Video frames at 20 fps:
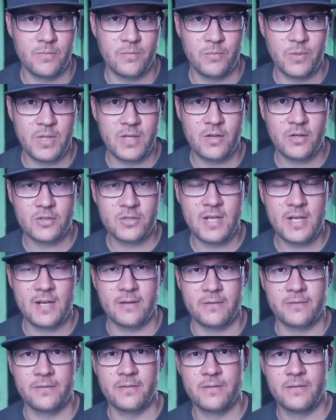with
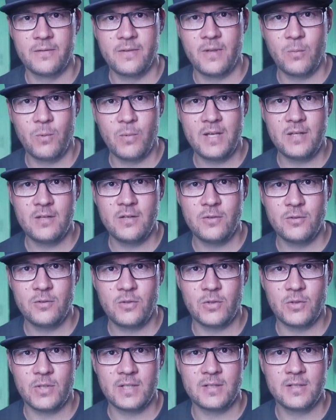yourself, the way you
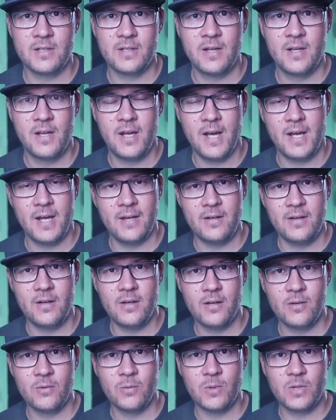do it, and
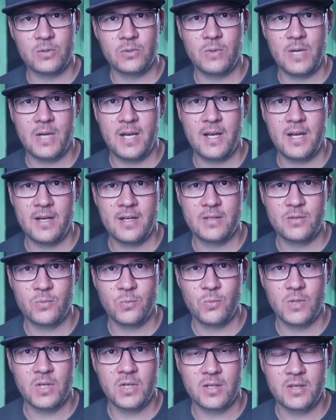know what ride heights
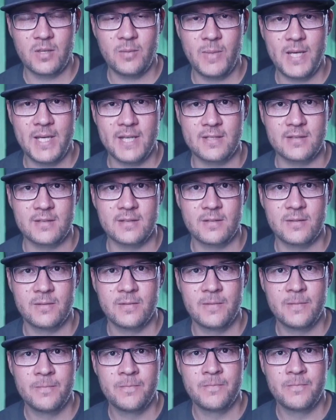work the best.
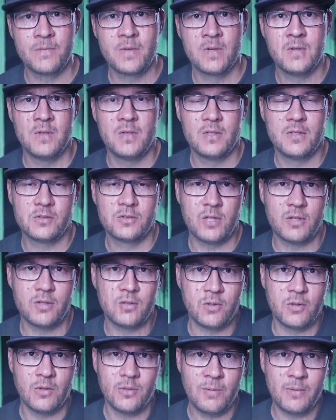
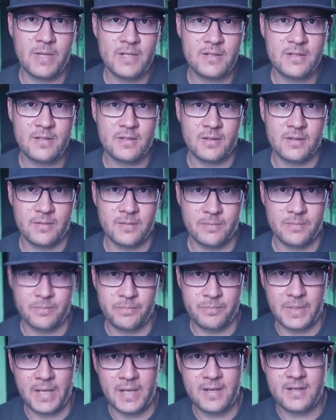So always
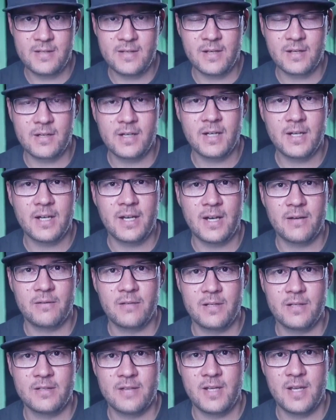place the car
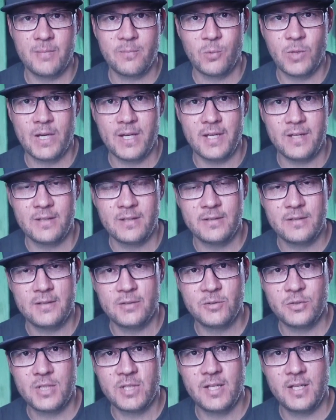down the same way.
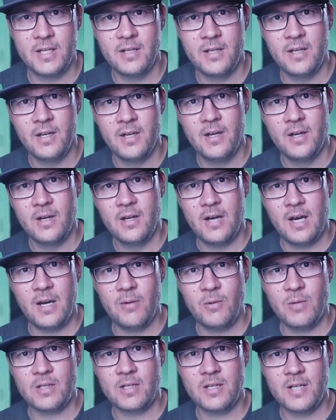You see,
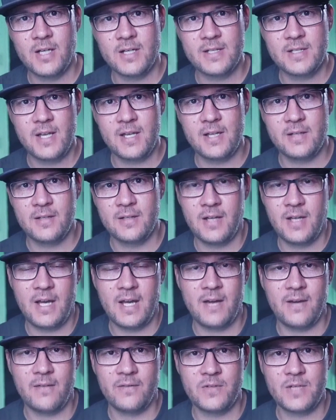our cars
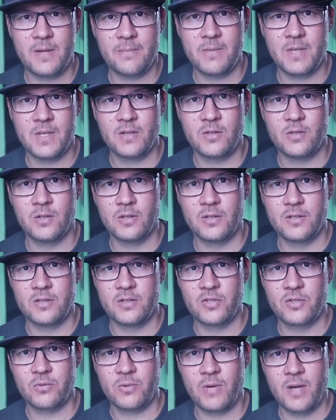have something called
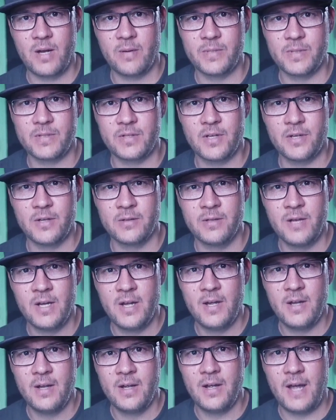scrub, so
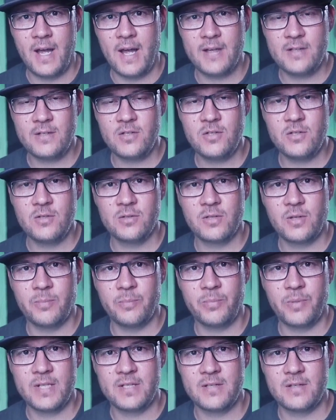as you
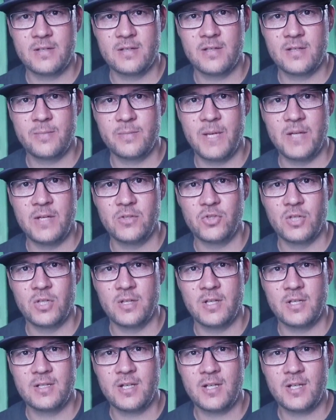compress the suspension, the